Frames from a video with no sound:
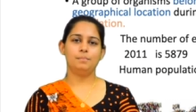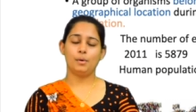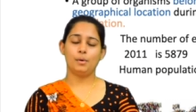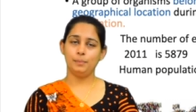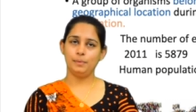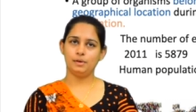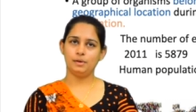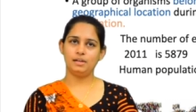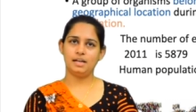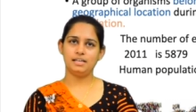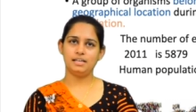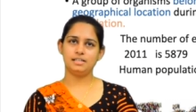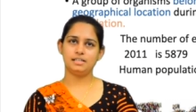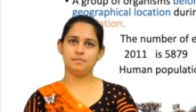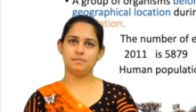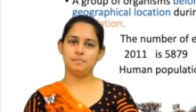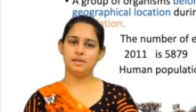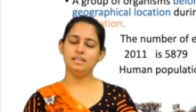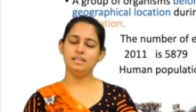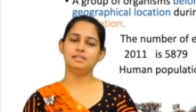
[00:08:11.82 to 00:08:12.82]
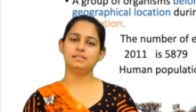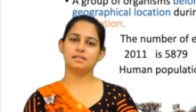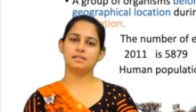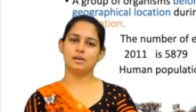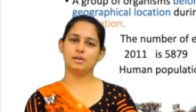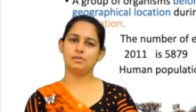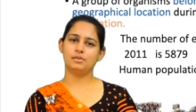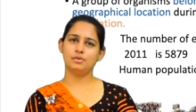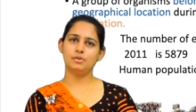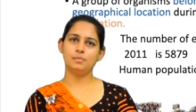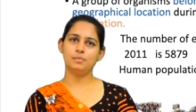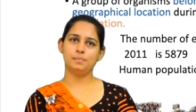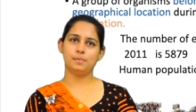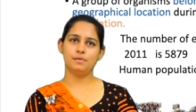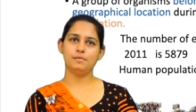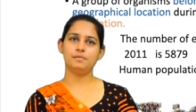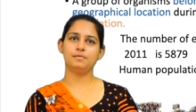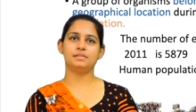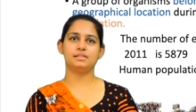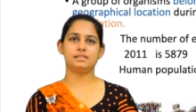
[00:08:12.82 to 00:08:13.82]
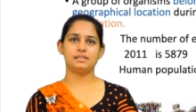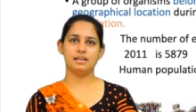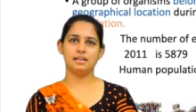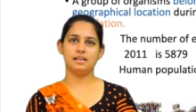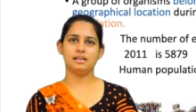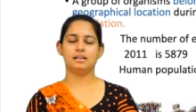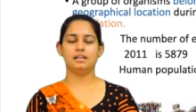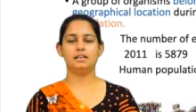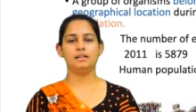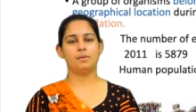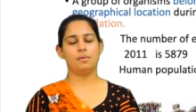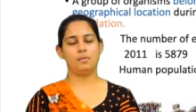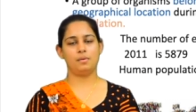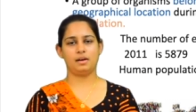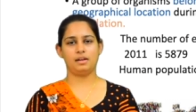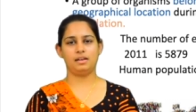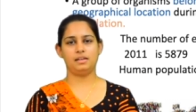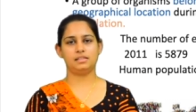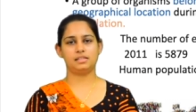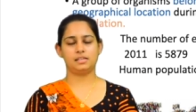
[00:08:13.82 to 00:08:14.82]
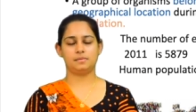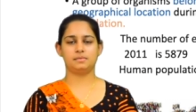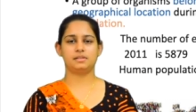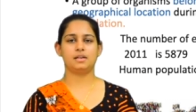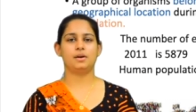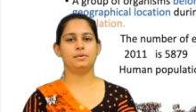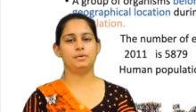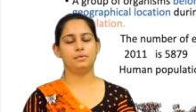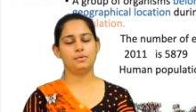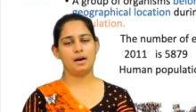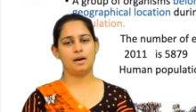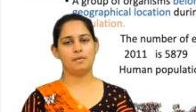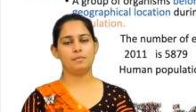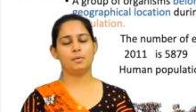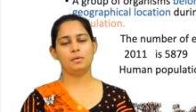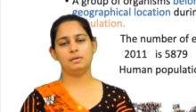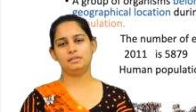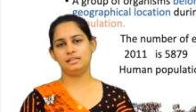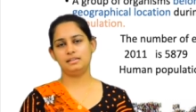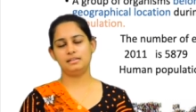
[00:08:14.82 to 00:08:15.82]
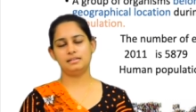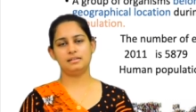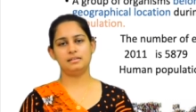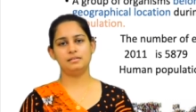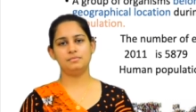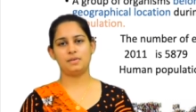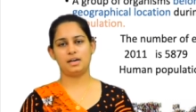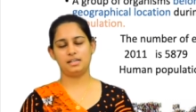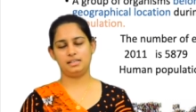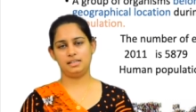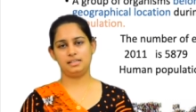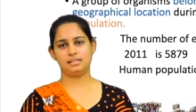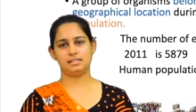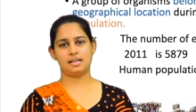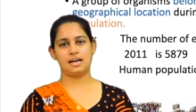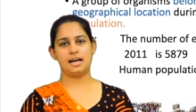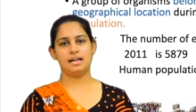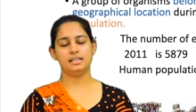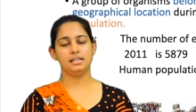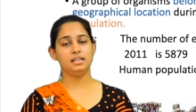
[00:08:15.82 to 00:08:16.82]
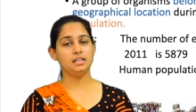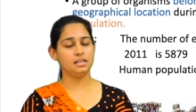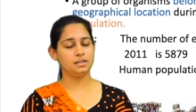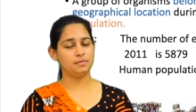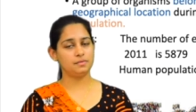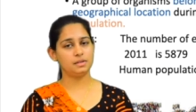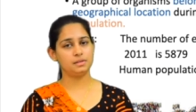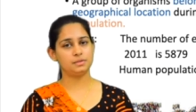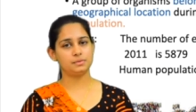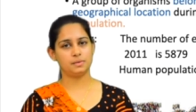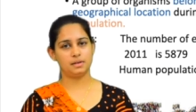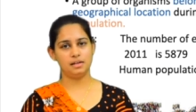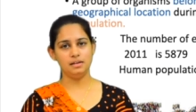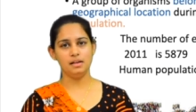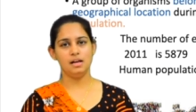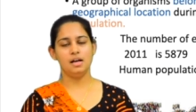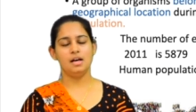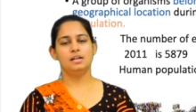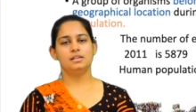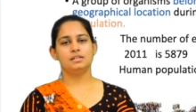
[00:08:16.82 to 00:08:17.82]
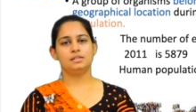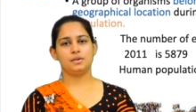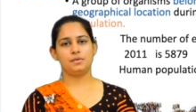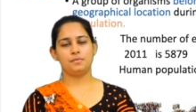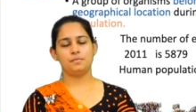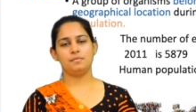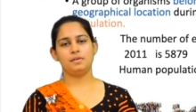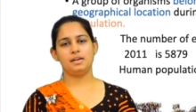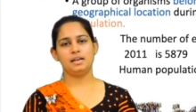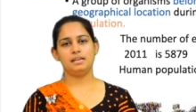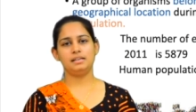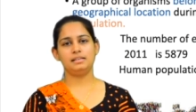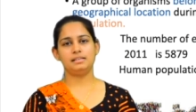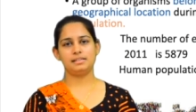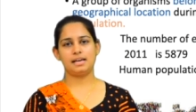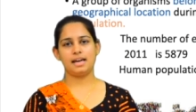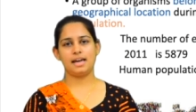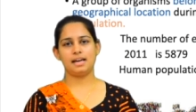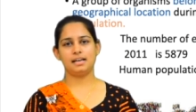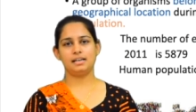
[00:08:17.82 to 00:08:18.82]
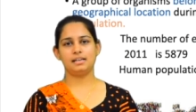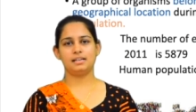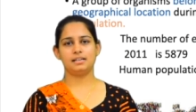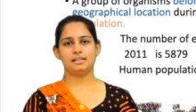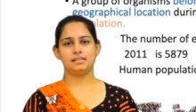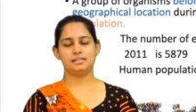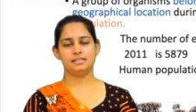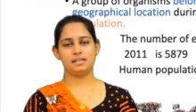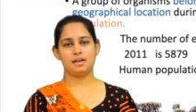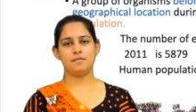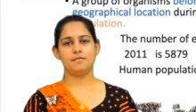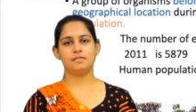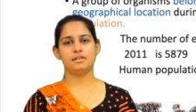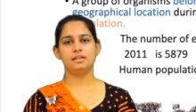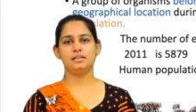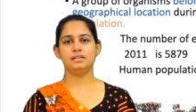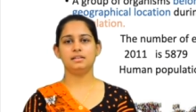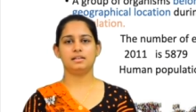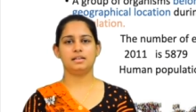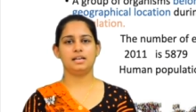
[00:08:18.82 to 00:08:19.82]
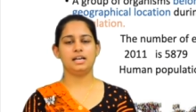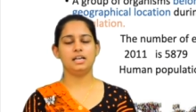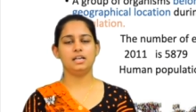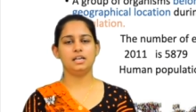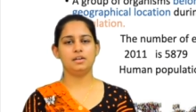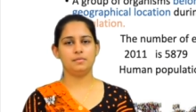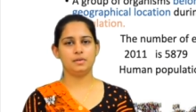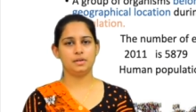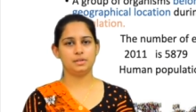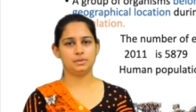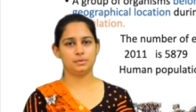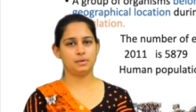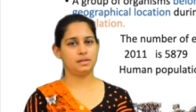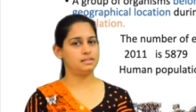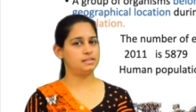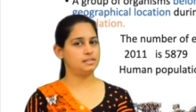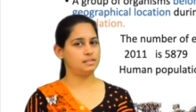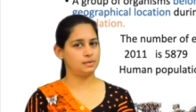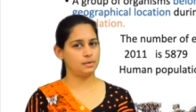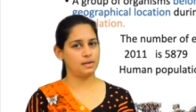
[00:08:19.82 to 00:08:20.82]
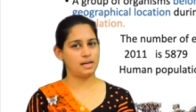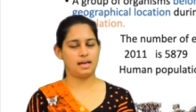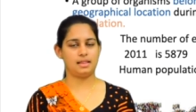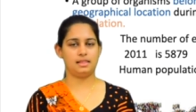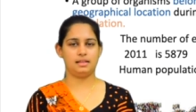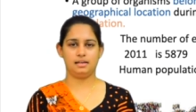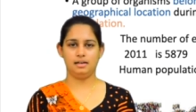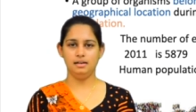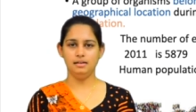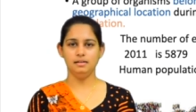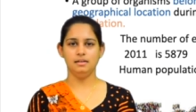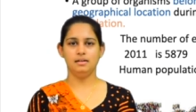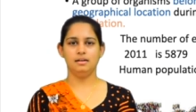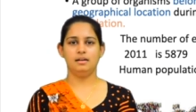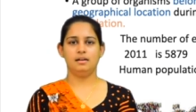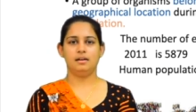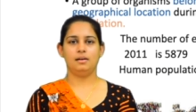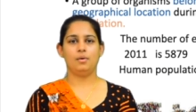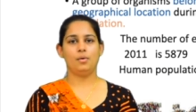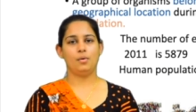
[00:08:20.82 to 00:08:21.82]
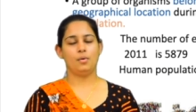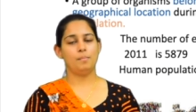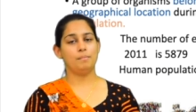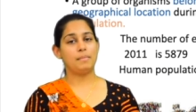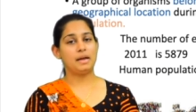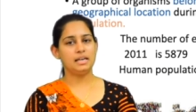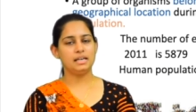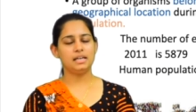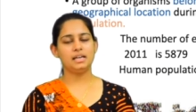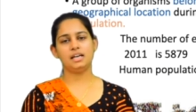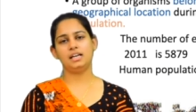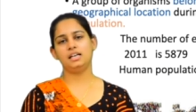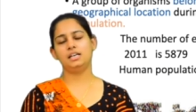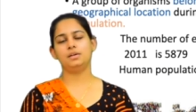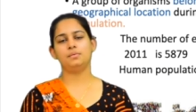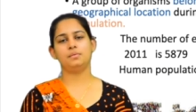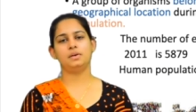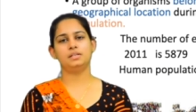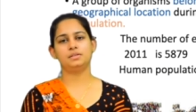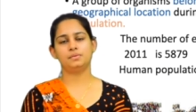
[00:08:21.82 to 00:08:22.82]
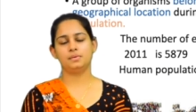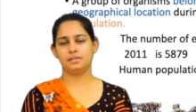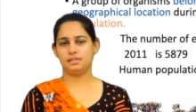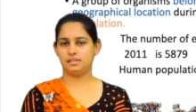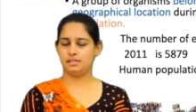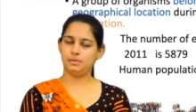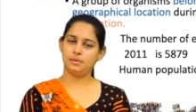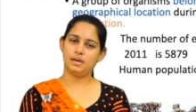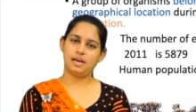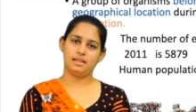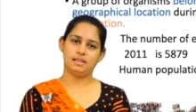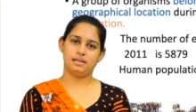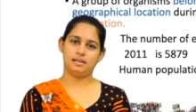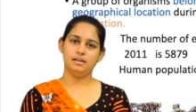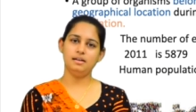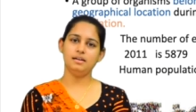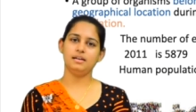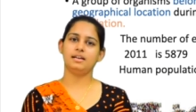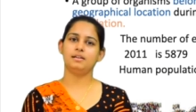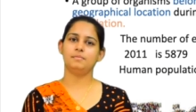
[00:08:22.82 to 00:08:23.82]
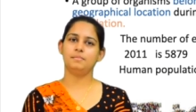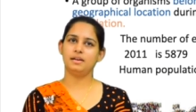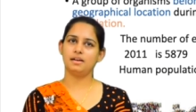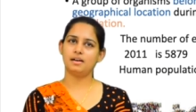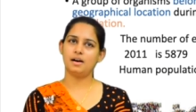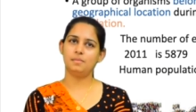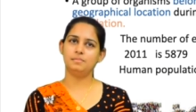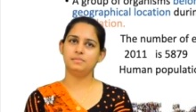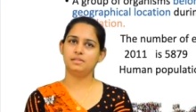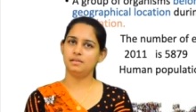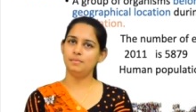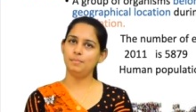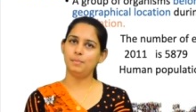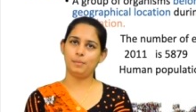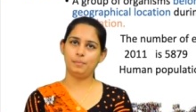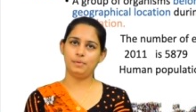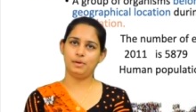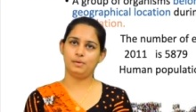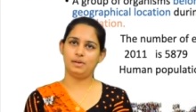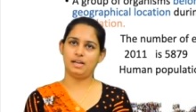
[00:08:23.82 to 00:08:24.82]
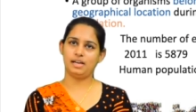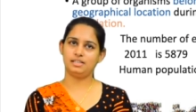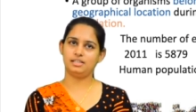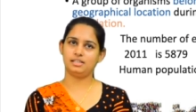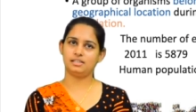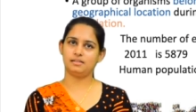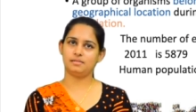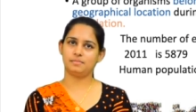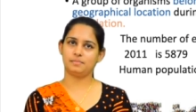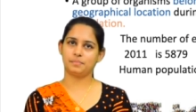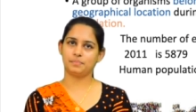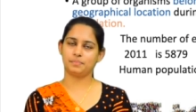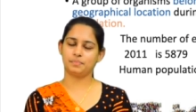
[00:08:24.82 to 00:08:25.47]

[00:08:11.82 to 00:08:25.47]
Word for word: Population means group of single organisms. Now you have already learned what is an individual. So if we take several individuals together or many individuals together, it becomes a population.